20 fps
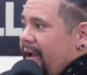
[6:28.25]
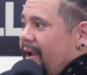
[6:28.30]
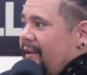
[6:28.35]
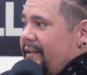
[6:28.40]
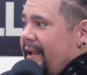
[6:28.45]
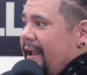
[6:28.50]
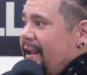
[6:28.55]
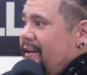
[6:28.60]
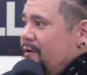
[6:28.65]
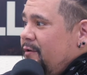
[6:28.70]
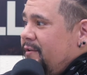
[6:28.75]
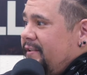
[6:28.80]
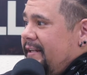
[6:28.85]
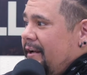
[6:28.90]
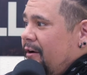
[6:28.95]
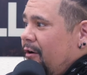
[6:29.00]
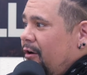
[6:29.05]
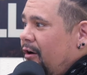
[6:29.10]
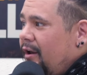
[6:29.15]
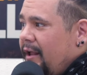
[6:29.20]
And at the end, you
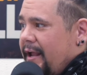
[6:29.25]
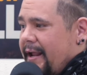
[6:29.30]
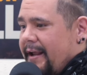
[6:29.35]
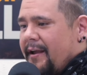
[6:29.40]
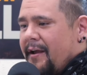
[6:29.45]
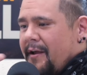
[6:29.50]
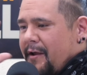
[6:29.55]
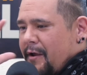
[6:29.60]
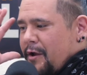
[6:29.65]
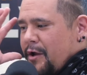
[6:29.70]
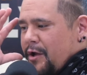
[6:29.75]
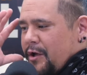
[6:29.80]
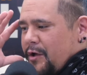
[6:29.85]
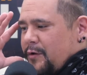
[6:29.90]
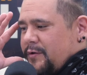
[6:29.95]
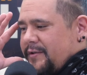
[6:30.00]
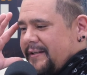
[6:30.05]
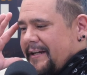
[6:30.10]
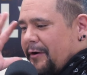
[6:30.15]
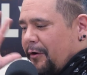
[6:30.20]
see her
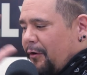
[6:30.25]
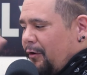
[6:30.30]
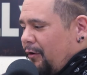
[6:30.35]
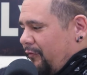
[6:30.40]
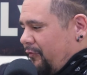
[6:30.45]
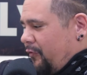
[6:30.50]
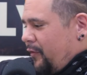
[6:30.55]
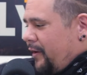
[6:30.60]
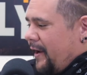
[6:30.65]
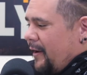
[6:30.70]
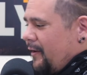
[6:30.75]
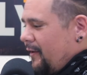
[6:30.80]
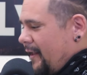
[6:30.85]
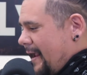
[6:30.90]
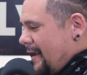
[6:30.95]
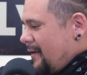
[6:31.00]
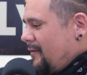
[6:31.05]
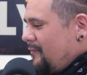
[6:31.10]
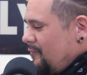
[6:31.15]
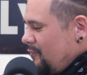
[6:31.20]
freaking
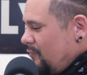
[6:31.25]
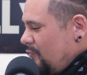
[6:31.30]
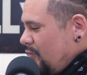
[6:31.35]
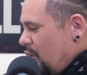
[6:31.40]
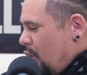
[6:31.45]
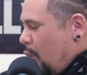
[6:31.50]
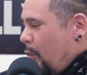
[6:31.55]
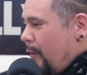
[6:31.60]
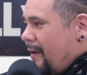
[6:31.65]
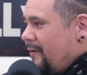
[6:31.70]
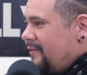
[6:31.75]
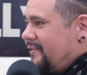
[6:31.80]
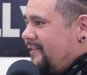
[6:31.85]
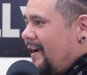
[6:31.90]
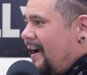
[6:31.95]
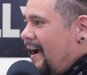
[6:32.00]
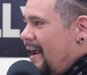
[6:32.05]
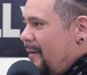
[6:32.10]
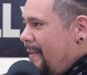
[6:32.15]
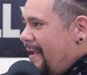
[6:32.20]
like going
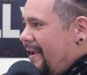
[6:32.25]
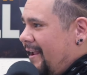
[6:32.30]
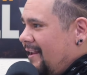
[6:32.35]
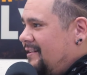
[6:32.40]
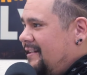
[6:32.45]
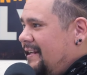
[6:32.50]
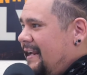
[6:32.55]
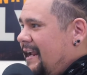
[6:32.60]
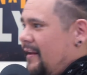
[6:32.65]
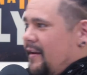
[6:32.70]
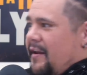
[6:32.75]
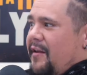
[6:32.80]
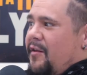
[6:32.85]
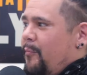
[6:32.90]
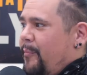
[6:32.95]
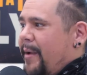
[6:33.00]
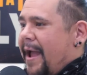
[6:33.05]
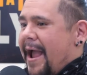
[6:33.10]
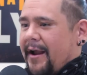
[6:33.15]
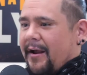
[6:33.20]
outside making tea, and in
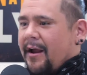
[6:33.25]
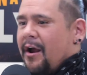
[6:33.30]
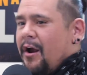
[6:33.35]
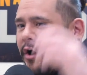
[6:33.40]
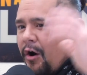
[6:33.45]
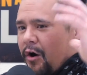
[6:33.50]
the back,